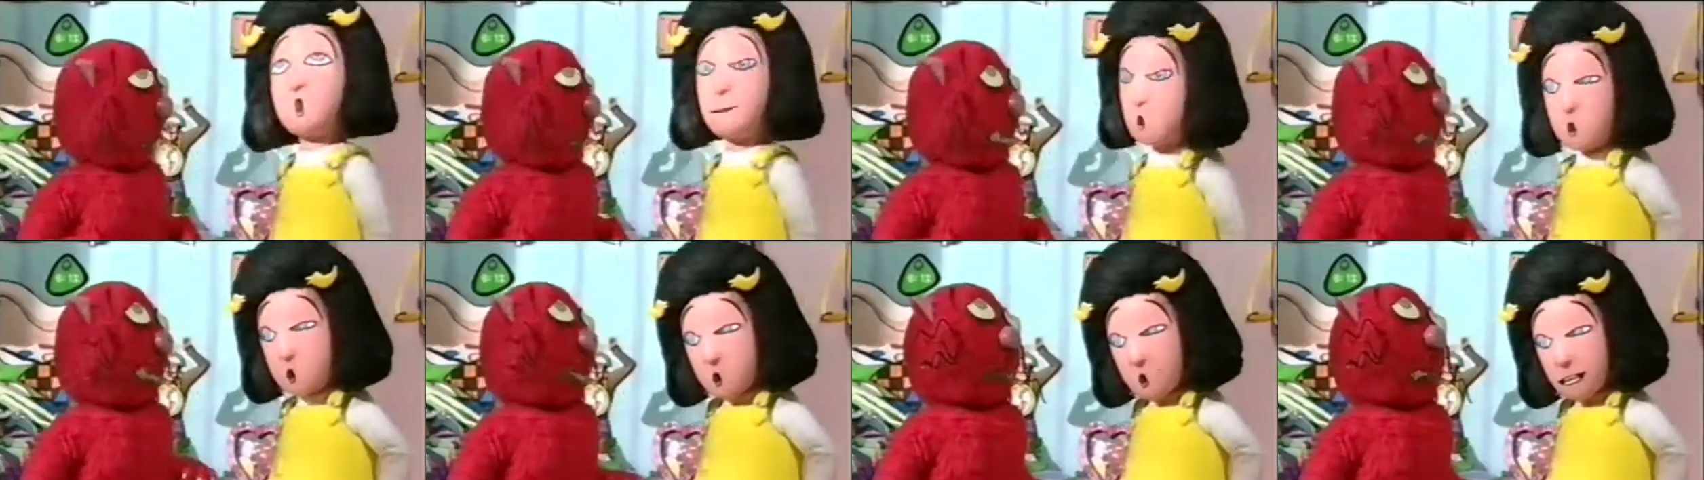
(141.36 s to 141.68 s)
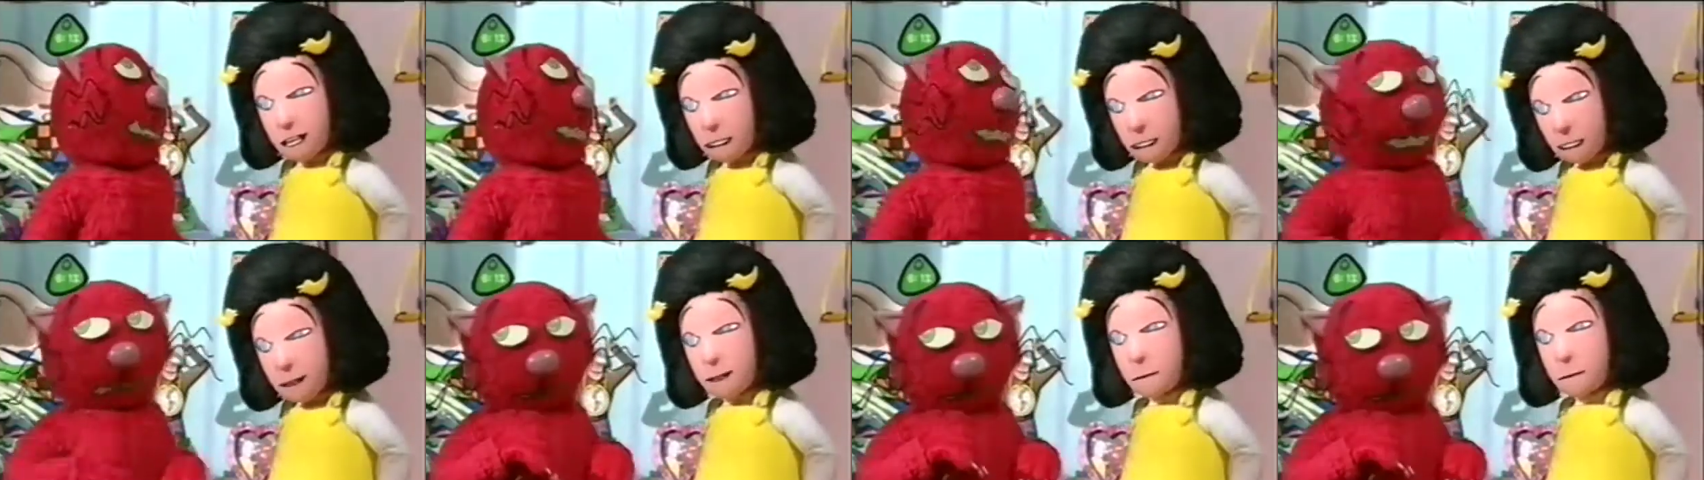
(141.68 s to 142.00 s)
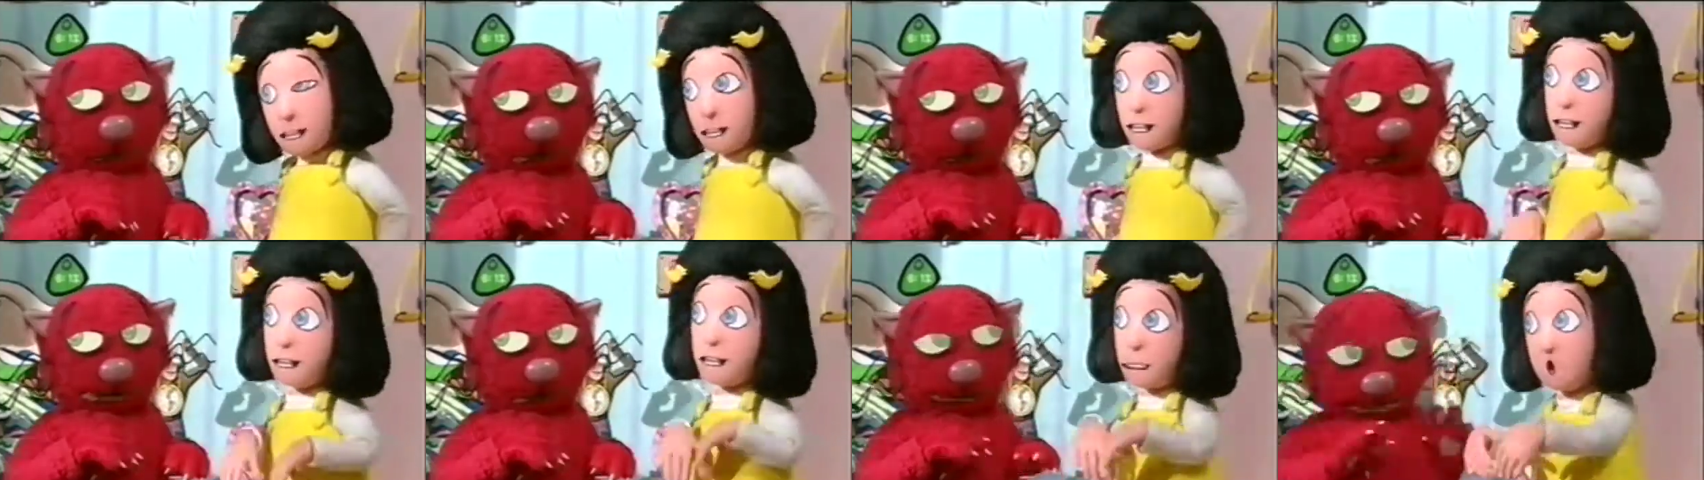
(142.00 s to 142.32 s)
what are you
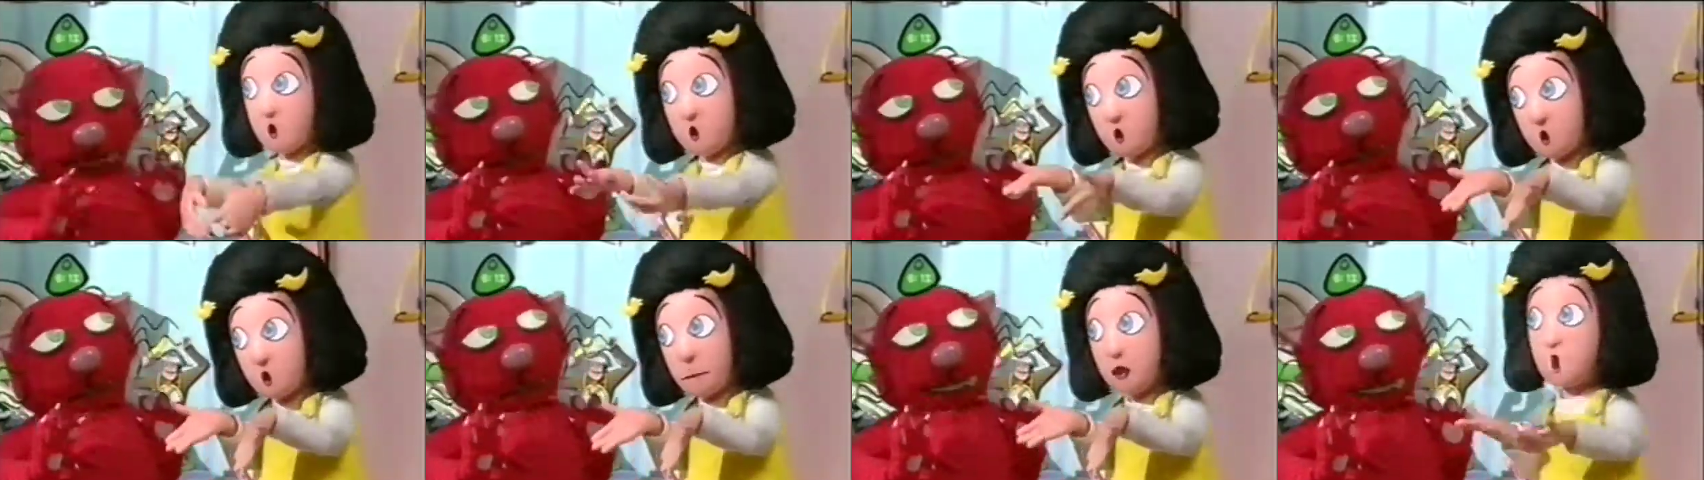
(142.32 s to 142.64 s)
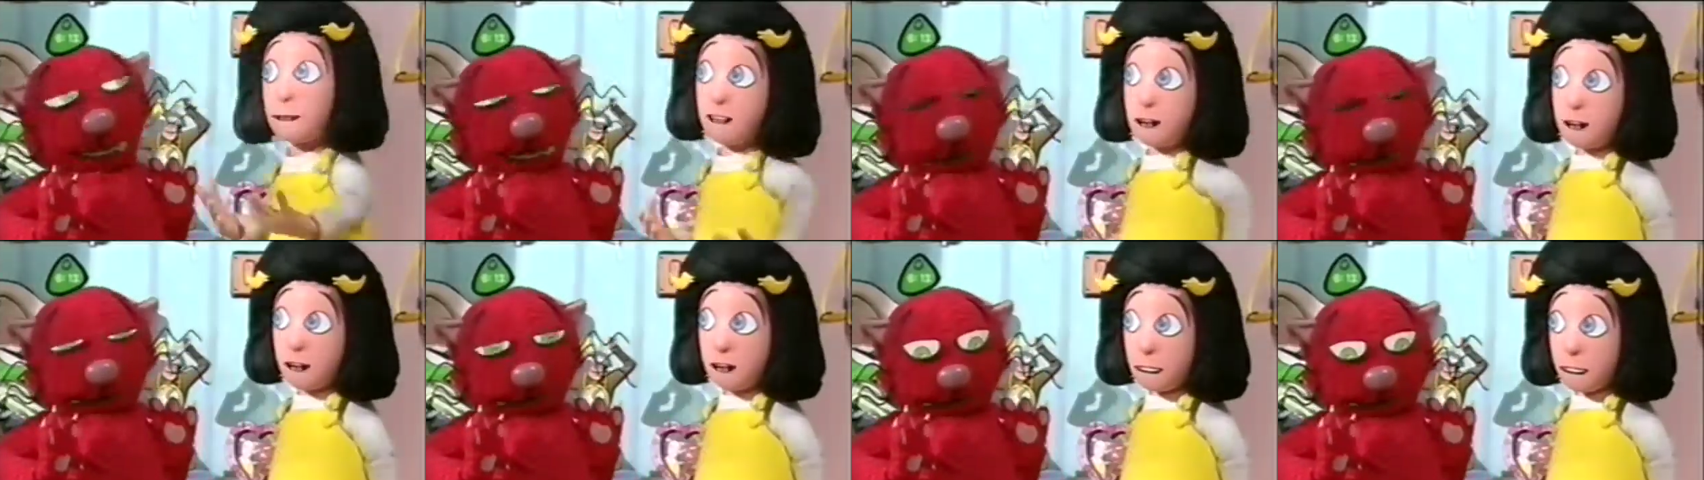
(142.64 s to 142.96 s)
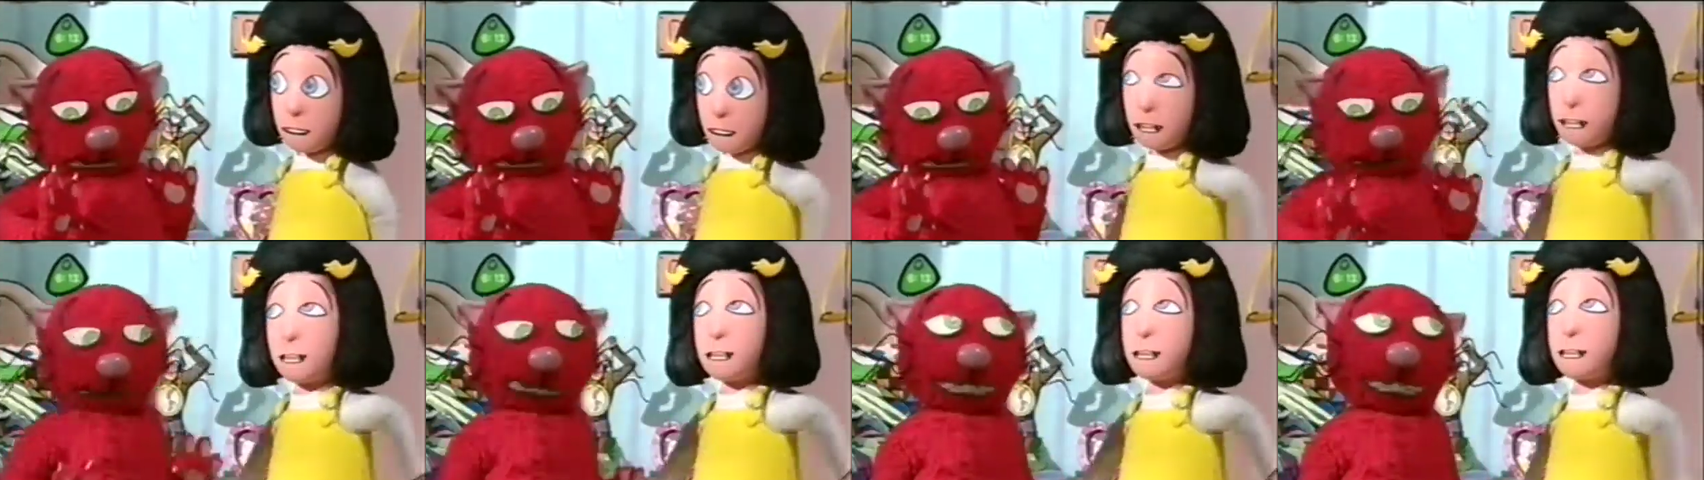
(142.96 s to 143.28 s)
doing? Stop, you'll
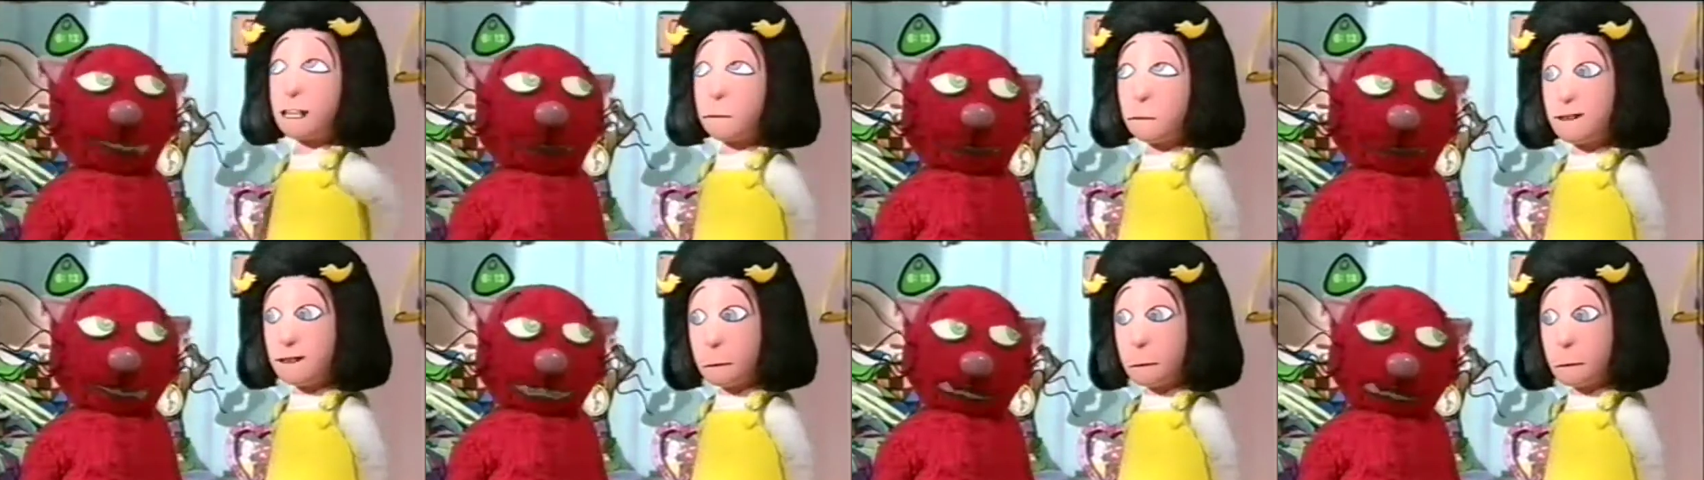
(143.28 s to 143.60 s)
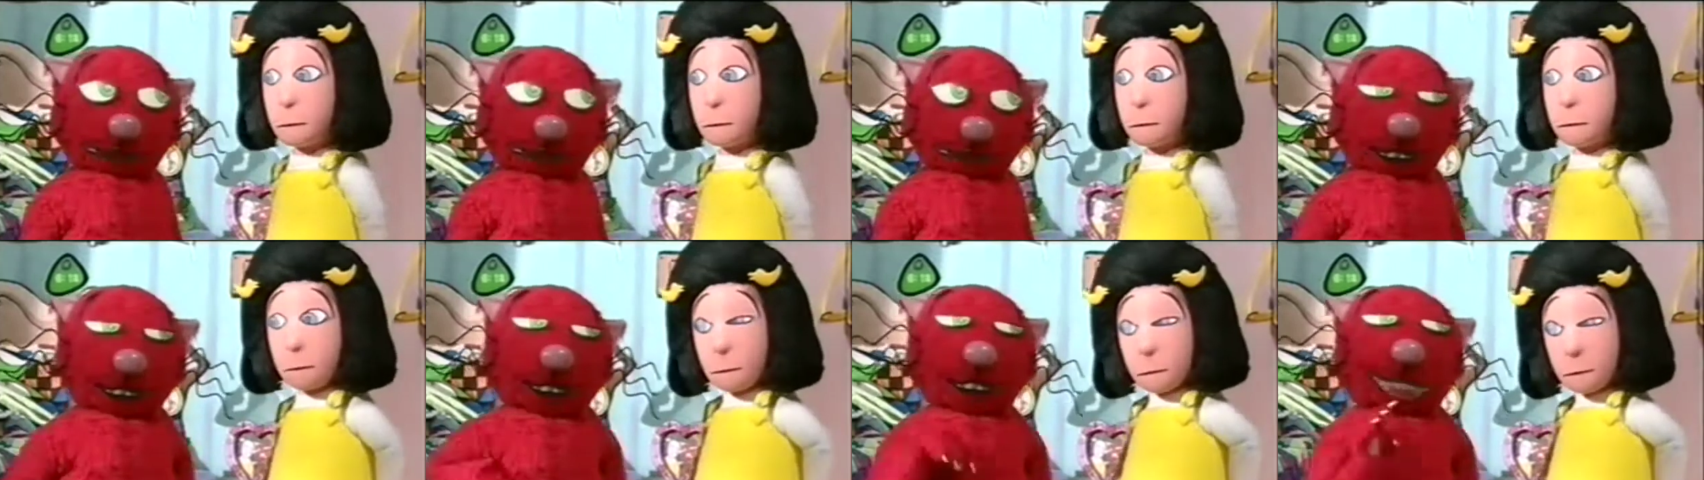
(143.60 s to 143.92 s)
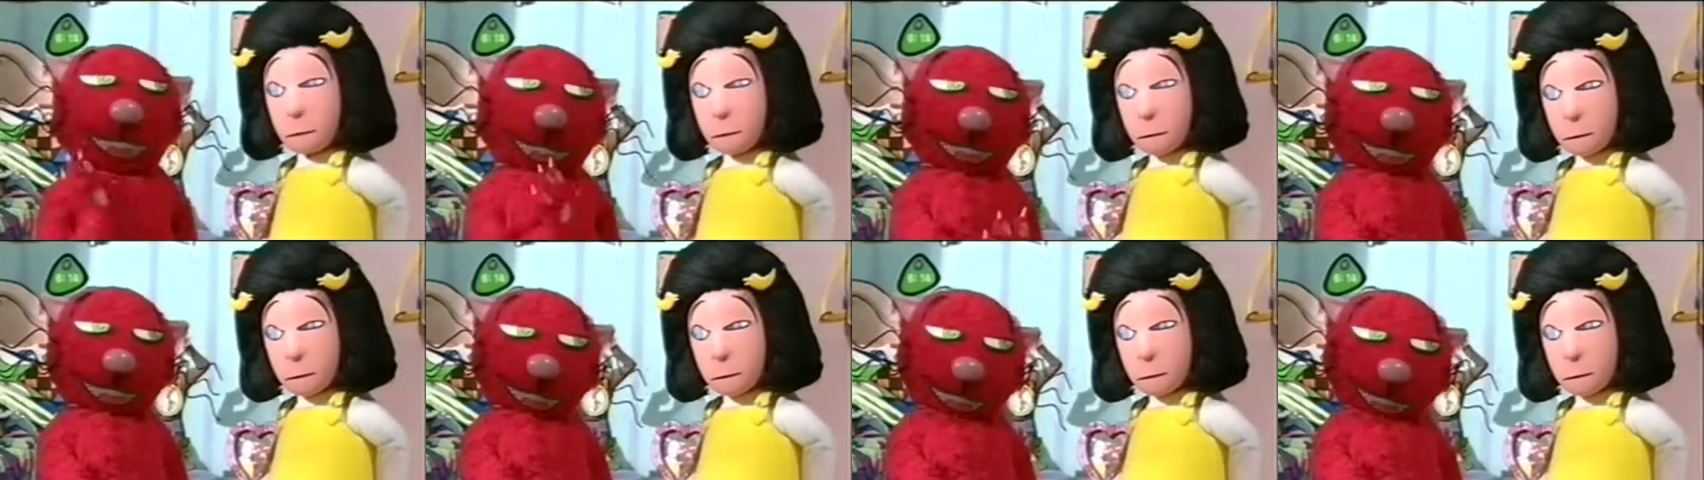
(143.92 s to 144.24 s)
get sick. Eh,
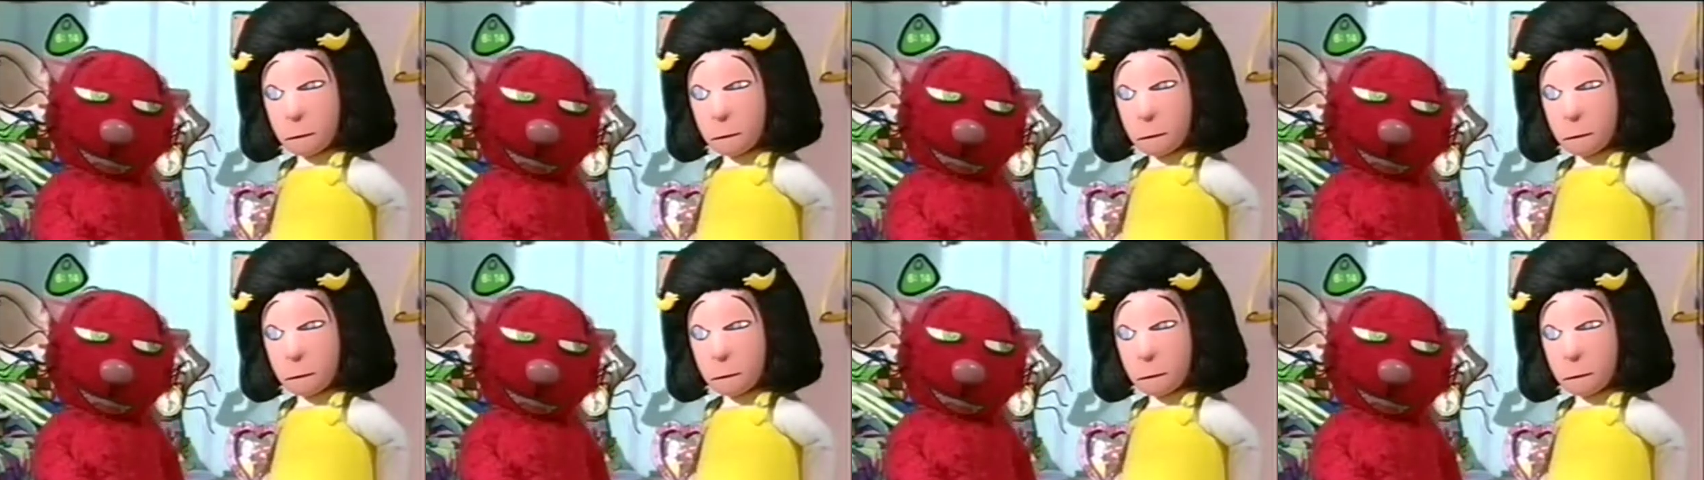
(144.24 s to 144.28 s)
